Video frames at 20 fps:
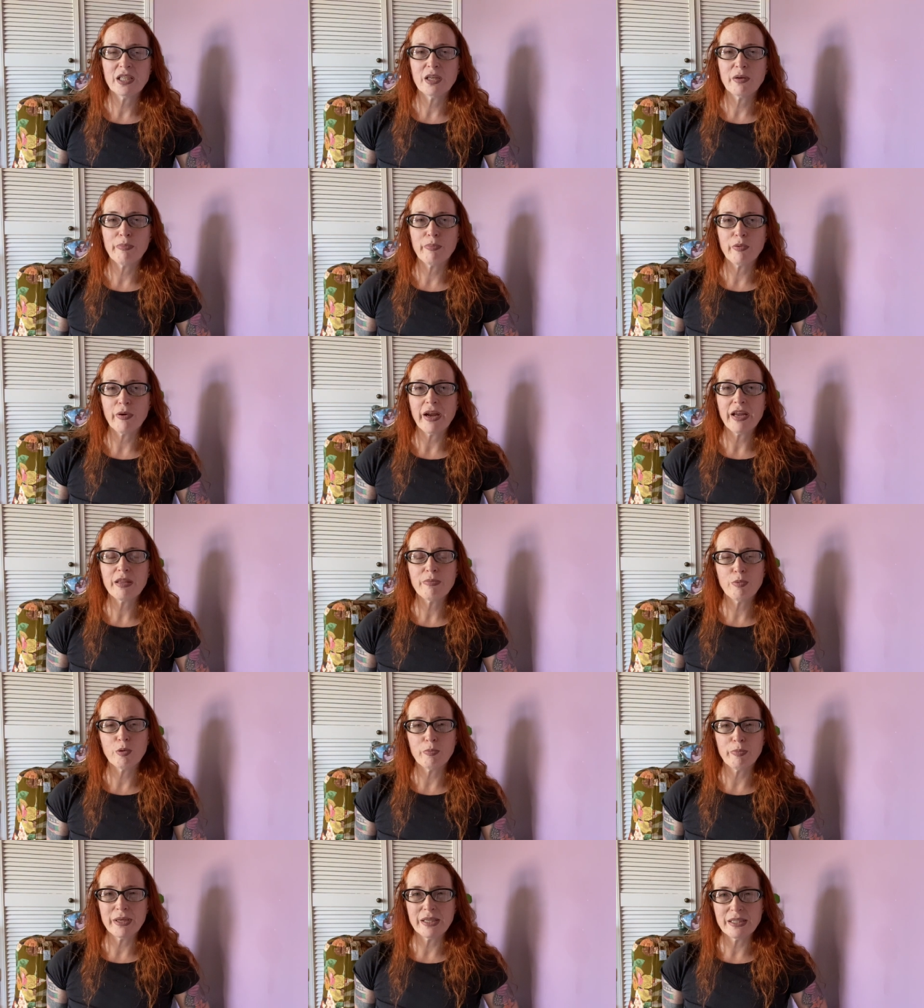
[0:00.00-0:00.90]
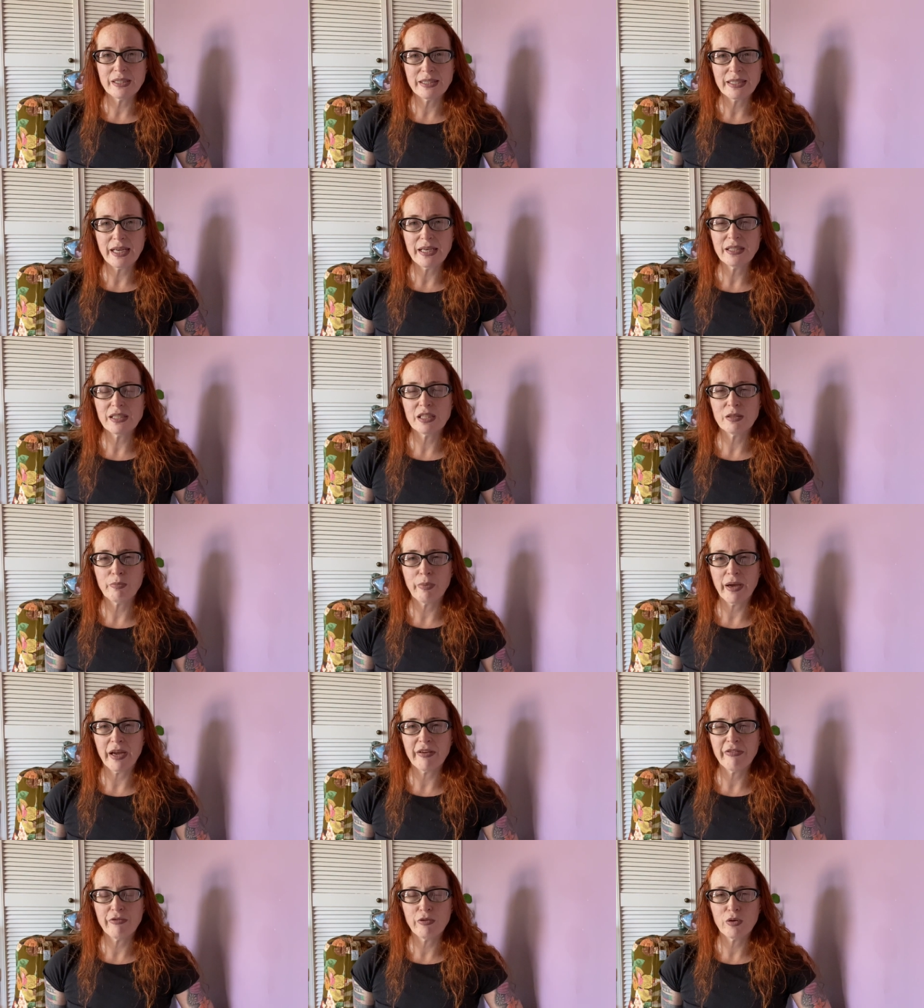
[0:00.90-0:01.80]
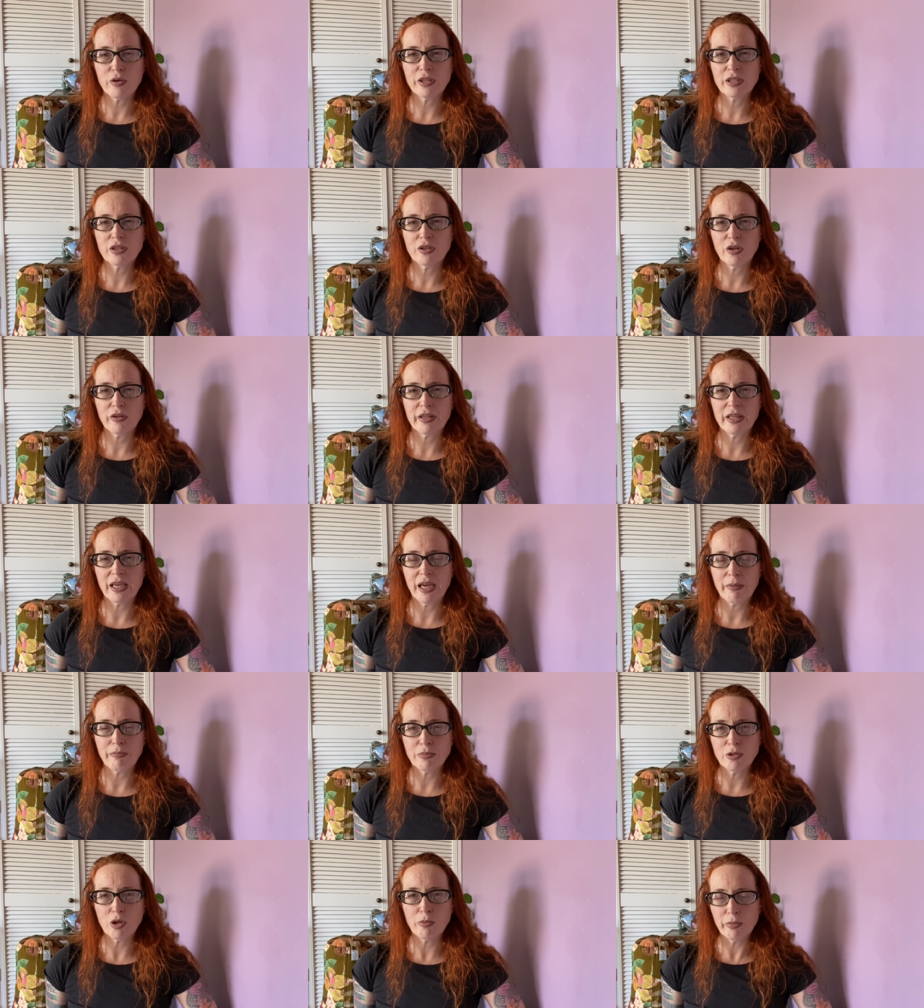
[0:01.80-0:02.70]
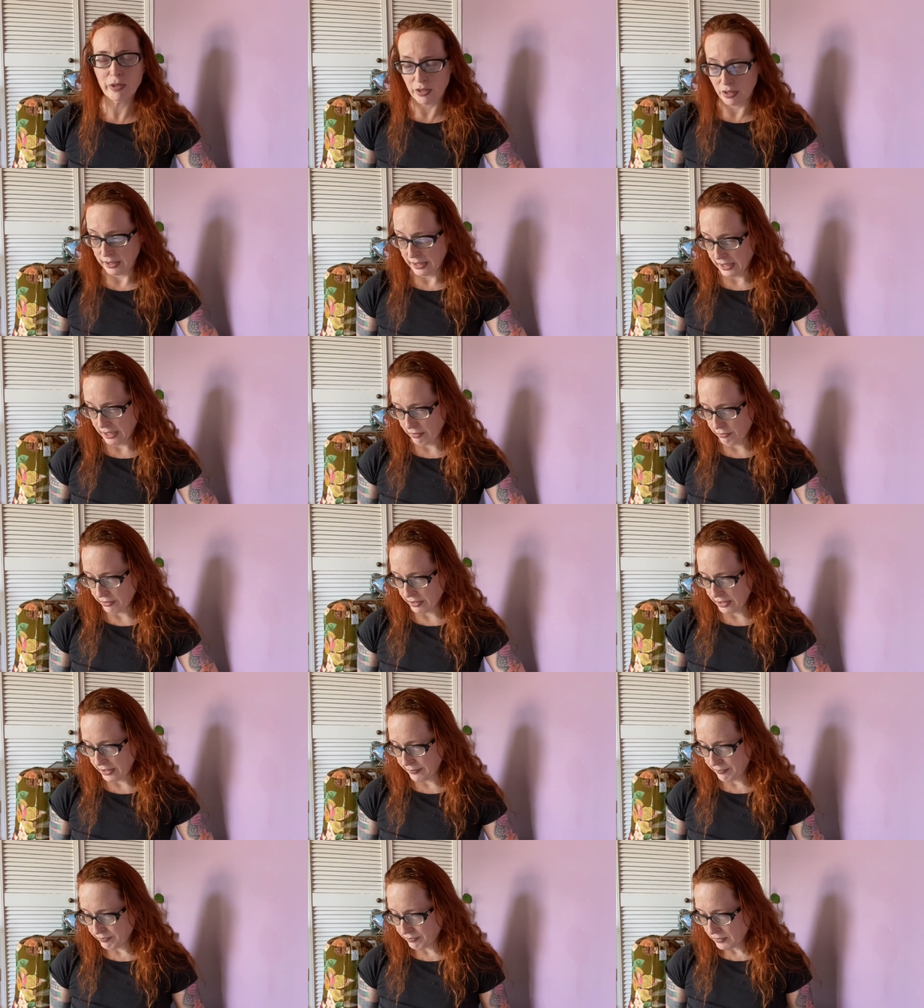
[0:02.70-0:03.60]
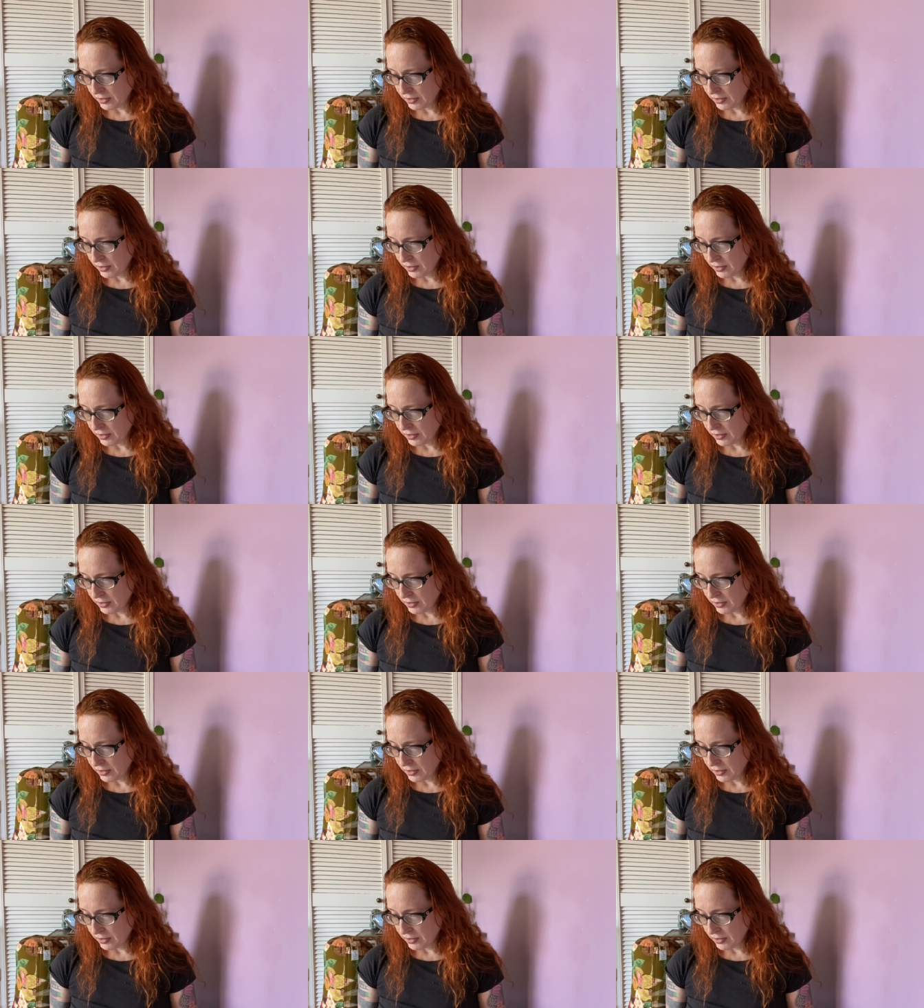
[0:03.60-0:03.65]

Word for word: your breath, but being centered by focusing on the abdominal area.